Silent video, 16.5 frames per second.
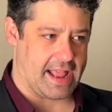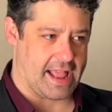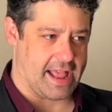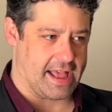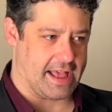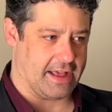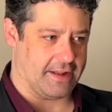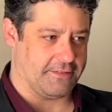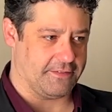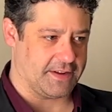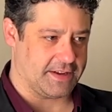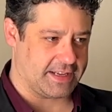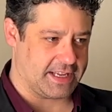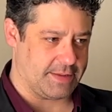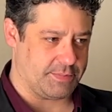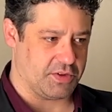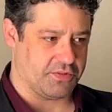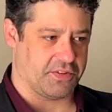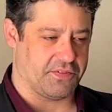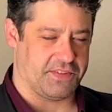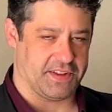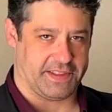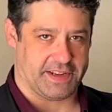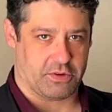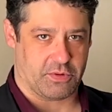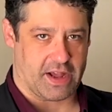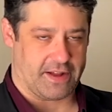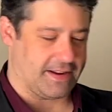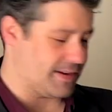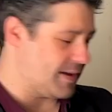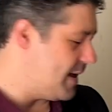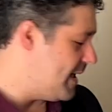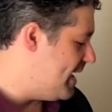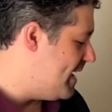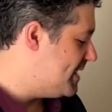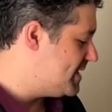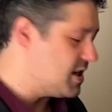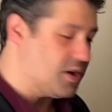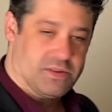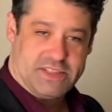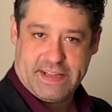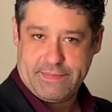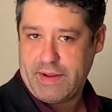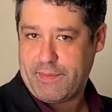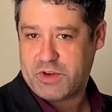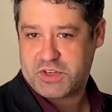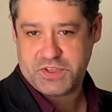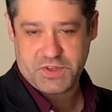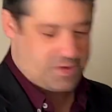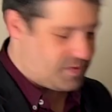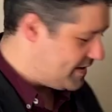and keep you from feeling crowded. So tip number 2,